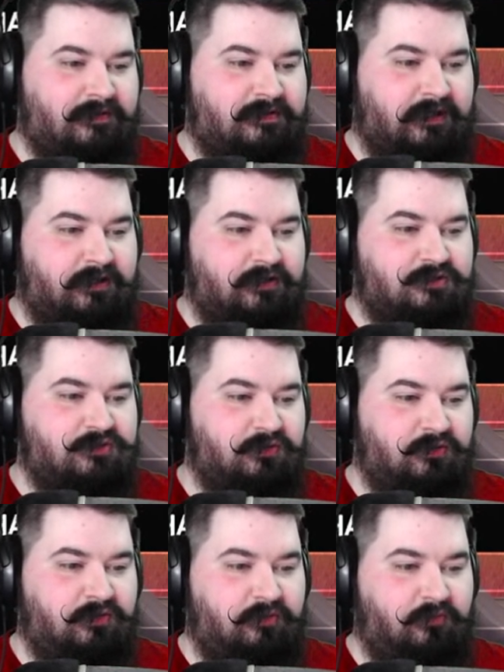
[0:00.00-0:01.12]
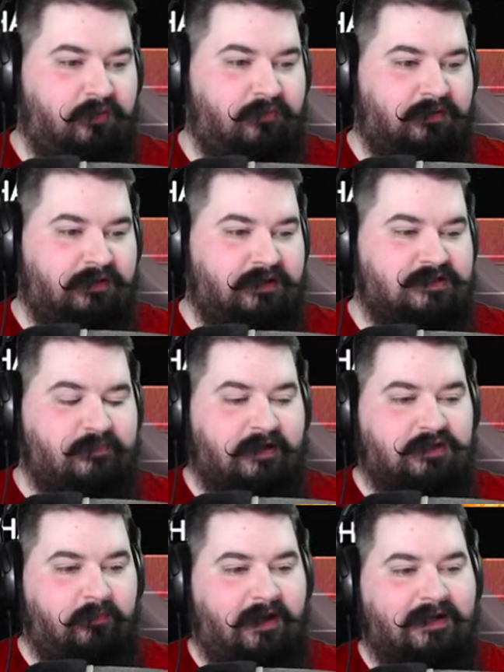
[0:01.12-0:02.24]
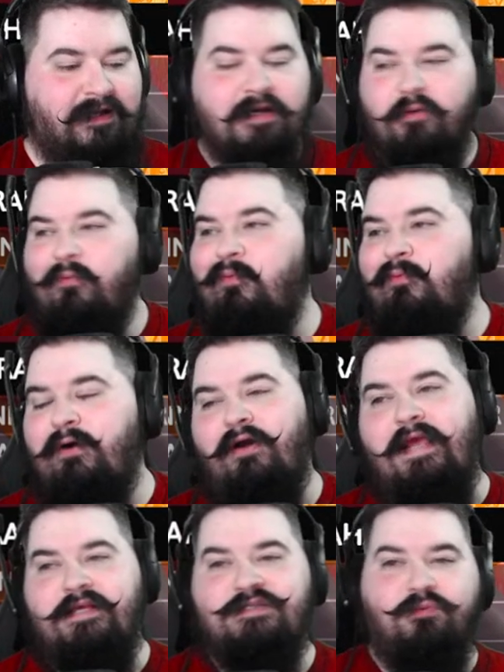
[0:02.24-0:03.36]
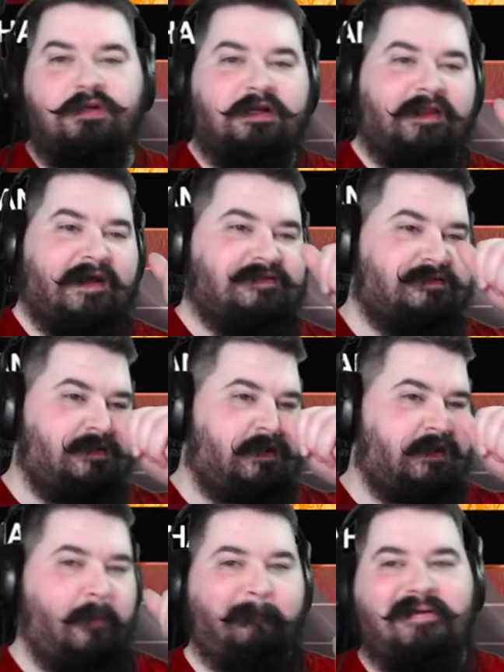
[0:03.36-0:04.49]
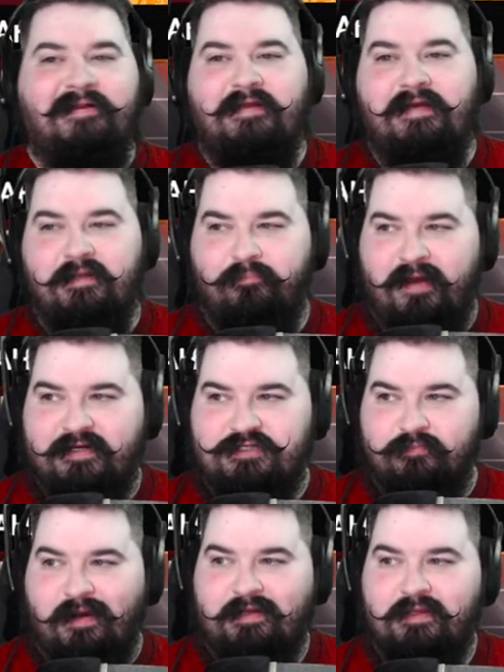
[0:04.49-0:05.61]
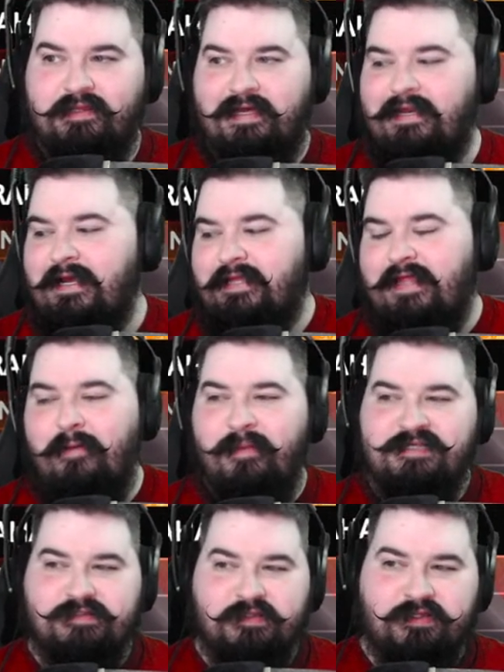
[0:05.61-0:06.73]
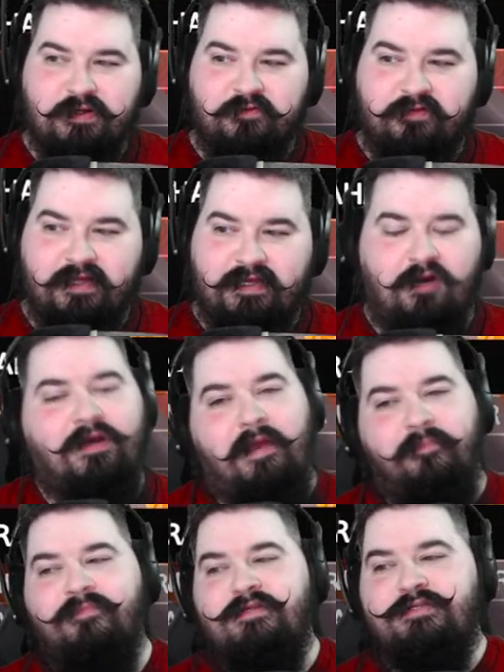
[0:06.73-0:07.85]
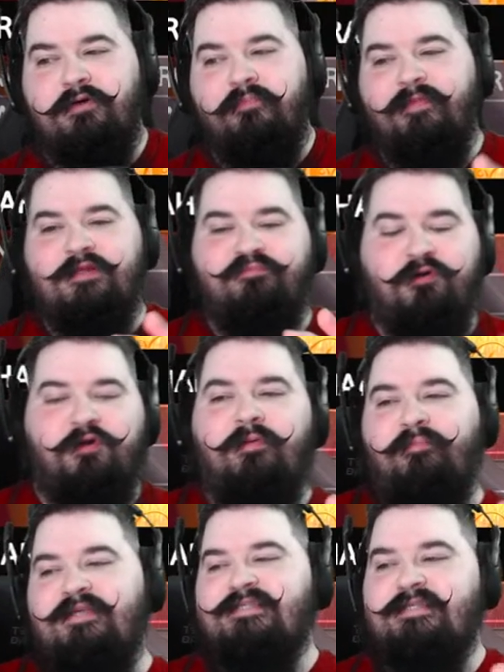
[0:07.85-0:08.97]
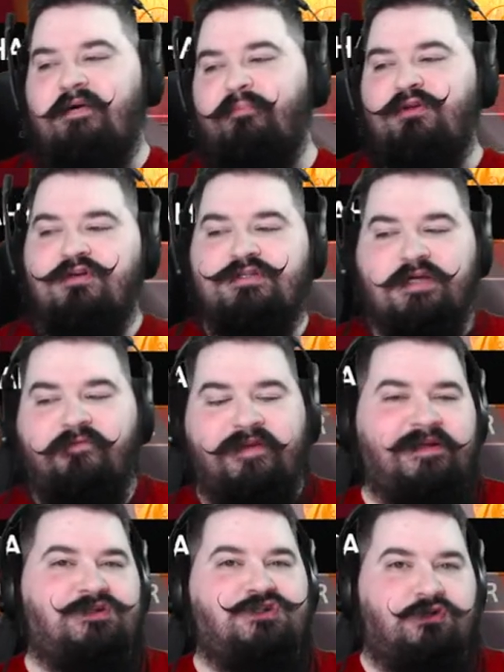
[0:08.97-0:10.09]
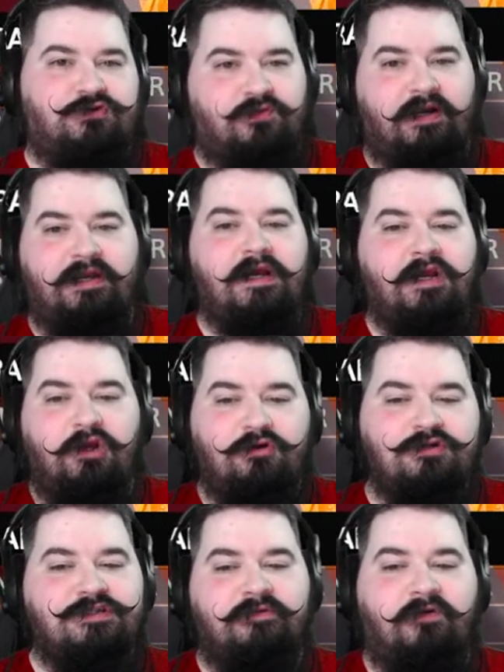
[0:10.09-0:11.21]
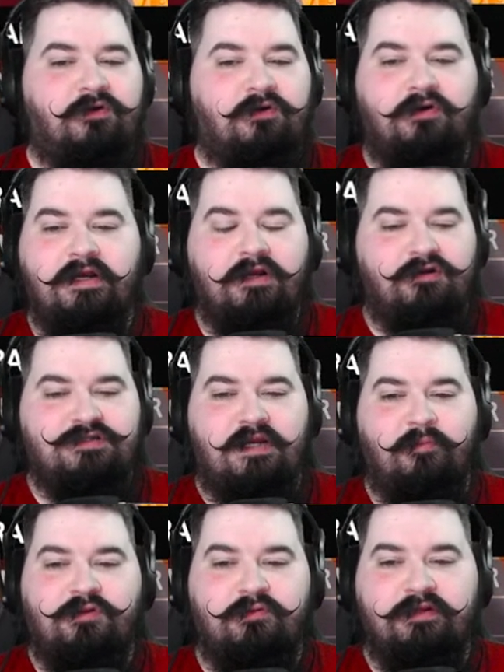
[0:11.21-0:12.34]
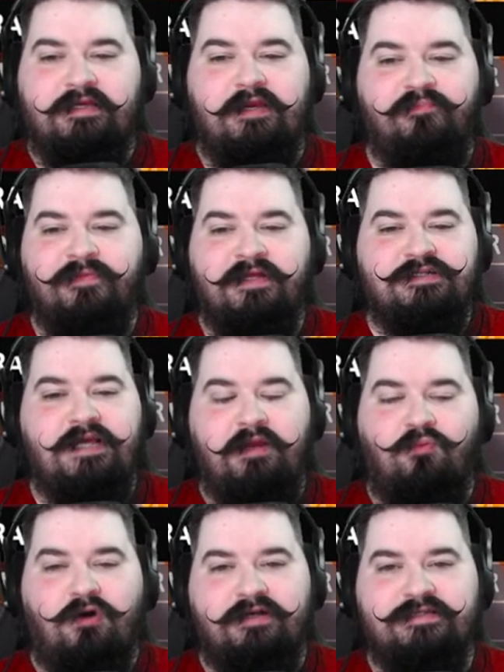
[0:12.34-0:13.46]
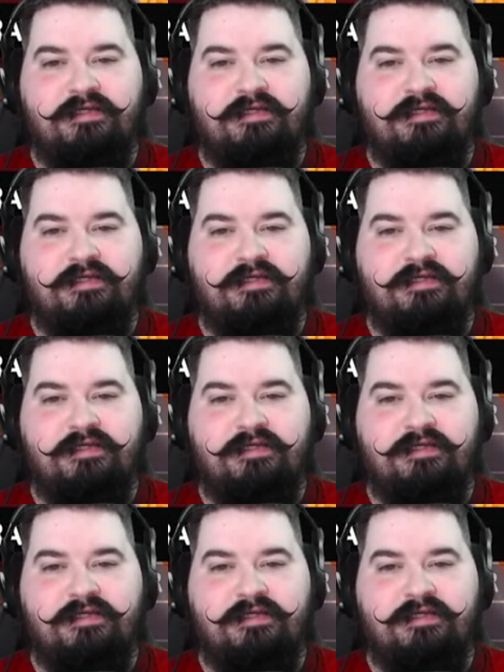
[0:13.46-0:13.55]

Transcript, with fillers: taken to 1 million hits back to back. Okay, so when a class is taking a mill hit back to back like that, that makes you think of like, okay, so put myself, put yourself in his shoes, right? You're just an evoker, you're salmon through the key, tank walks